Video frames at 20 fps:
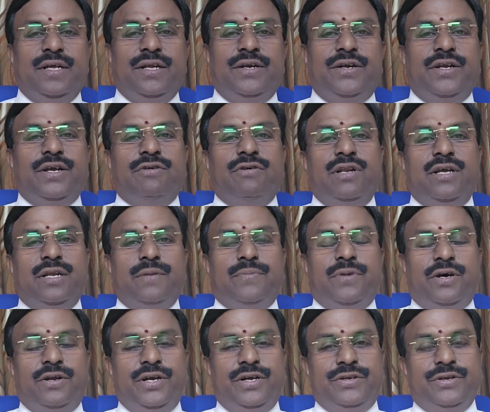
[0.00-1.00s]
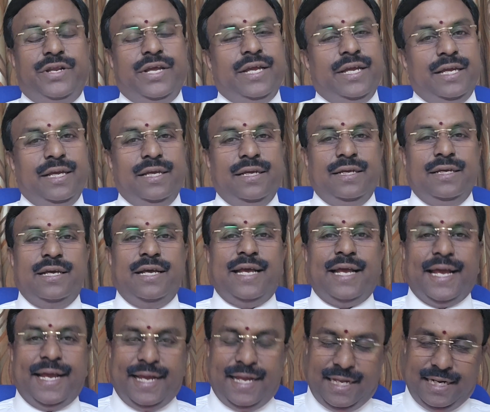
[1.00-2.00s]
Regular monitoring
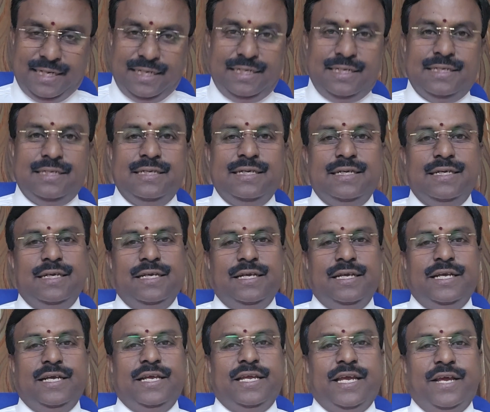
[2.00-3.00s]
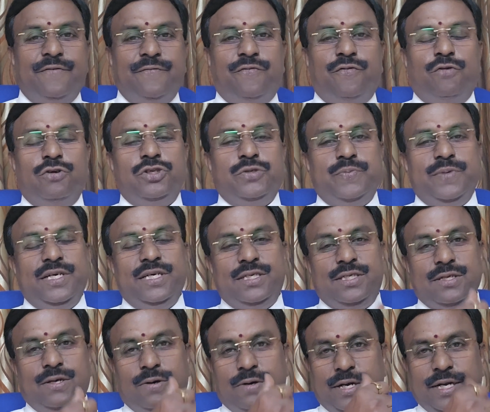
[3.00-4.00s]
and
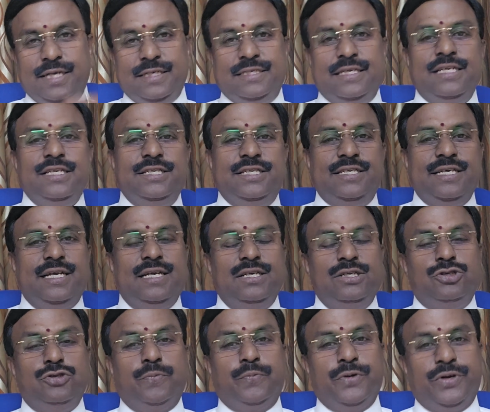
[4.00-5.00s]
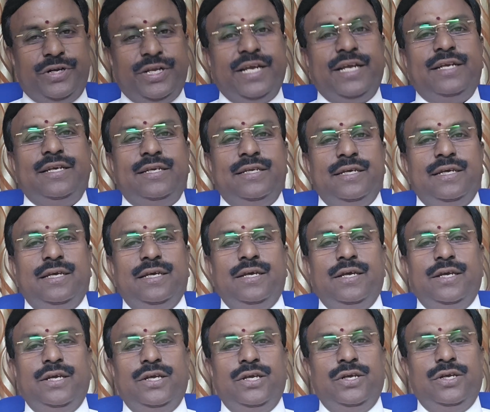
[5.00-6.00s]
enforcement are essential to protect
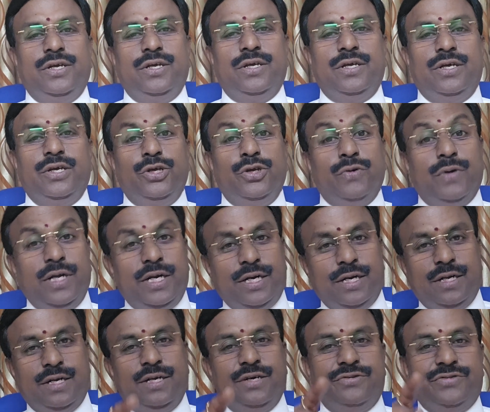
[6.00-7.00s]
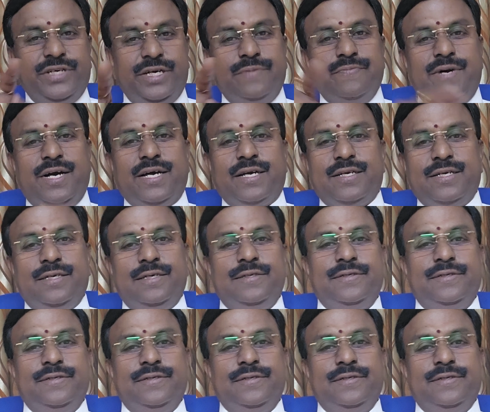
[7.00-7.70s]
your trademark